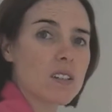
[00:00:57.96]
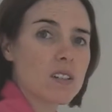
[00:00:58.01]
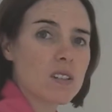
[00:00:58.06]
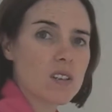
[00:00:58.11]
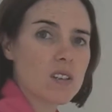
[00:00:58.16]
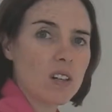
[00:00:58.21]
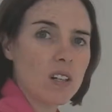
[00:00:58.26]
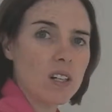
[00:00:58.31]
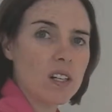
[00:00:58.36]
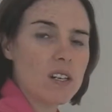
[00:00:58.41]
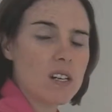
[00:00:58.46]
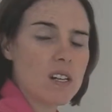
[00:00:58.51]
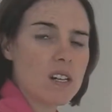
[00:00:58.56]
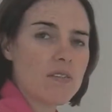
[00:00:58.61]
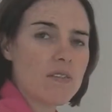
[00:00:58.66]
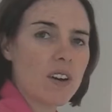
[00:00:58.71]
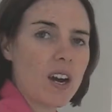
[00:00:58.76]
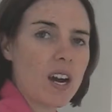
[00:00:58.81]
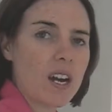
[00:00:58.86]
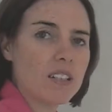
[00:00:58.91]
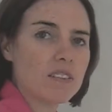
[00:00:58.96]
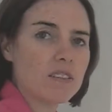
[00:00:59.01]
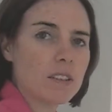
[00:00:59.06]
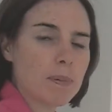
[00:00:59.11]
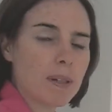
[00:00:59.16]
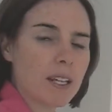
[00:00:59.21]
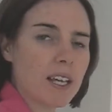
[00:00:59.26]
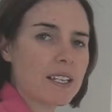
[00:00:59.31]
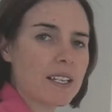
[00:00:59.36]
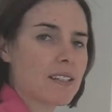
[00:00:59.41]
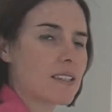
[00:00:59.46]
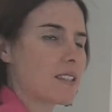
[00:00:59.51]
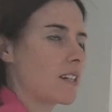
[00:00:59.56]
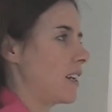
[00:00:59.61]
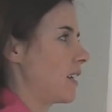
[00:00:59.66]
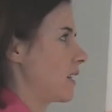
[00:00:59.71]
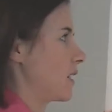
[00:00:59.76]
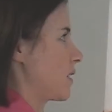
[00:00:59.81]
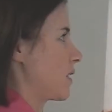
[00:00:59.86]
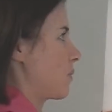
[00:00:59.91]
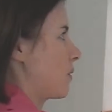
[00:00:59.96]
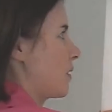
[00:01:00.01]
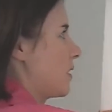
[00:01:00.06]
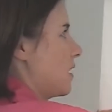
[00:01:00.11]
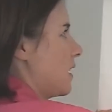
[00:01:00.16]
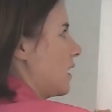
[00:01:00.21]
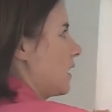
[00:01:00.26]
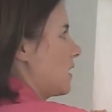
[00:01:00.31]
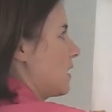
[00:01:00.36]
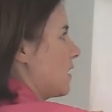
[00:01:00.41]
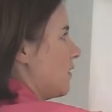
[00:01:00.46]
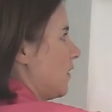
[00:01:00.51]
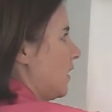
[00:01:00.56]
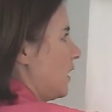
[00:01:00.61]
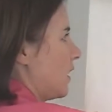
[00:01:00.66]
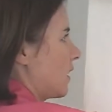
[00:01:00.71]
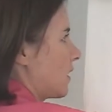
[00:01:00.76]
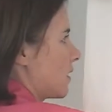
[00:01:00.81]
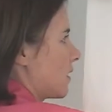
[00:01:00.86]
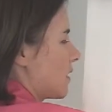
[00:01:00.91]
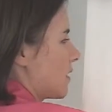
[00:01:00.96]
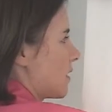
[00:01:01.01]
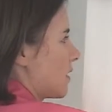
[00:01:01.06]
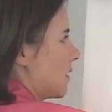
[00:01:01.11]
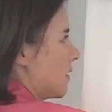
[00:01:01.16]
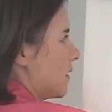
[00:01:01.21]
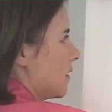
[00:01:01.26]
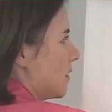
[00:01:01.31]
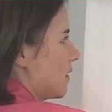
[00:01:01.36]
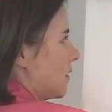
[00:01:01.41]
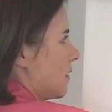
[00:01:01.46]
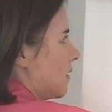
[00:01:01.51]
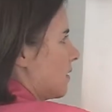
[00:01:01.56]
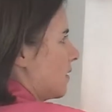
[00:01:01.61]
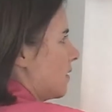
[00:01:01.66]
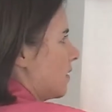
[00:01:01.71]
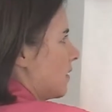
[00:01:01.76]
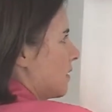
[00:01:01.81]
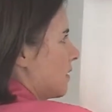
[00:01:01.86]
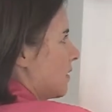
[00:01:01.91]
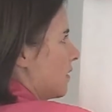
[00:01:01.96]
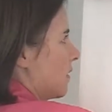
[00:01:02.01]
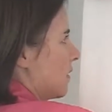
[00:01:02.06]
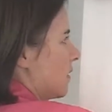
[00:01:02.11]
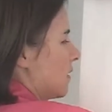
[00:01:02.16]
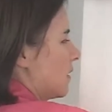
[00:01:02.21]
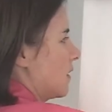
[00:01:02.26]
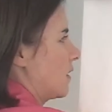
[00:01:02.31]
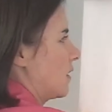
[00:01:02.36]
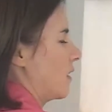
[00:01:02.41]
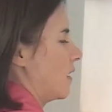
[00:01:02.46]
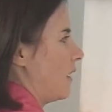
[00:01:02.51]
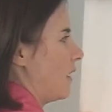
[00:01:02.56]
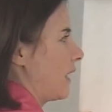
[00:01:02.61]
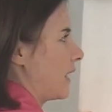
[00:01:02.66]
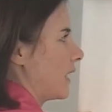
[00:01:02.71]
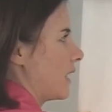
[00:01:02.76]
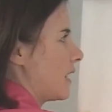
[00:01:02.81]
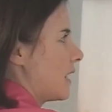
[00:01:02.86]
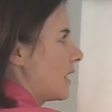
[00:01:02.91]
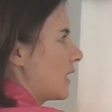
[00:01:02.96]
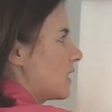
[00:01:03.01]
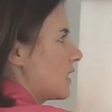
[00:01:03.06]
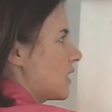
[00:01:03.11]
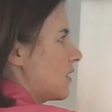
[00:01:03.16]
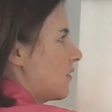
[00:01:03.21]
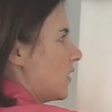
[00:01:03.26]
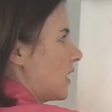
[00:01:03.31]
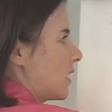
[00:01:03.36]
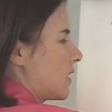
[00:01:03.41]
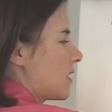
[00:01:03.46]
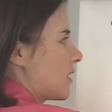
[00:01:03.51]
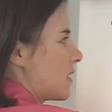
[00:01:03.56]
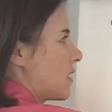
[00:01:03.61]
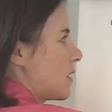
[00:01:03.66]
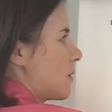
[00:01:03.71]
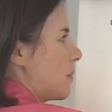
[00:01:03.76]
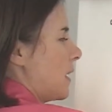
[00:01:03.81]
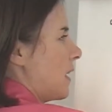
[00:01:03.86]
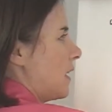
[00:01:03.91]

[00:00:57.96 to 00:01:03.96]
So, if I replace x with negative x, I get negative x to the